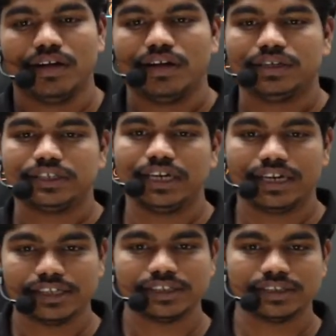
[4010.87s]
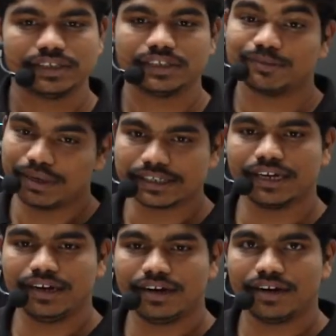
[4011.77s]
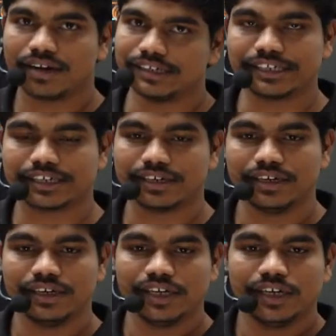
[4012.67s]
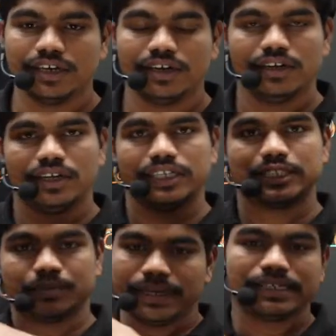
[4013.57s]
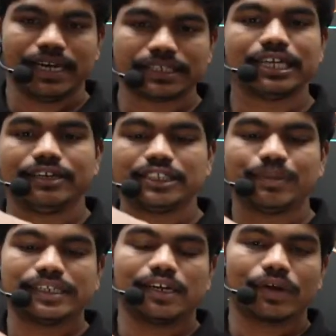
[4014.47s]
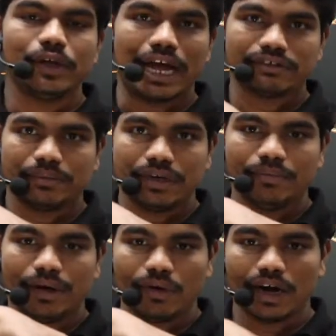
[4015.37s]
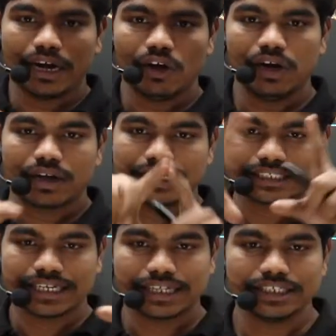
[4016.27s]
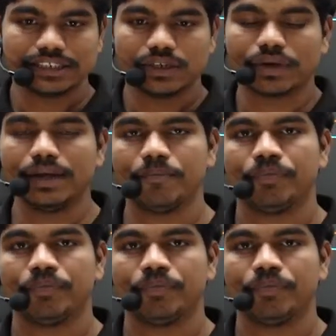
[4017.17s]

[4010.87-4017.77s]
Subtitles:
Cylinder, spherical, correct? Let's say it is spherical, okay? You have some bowl and all, cuts like this, okay?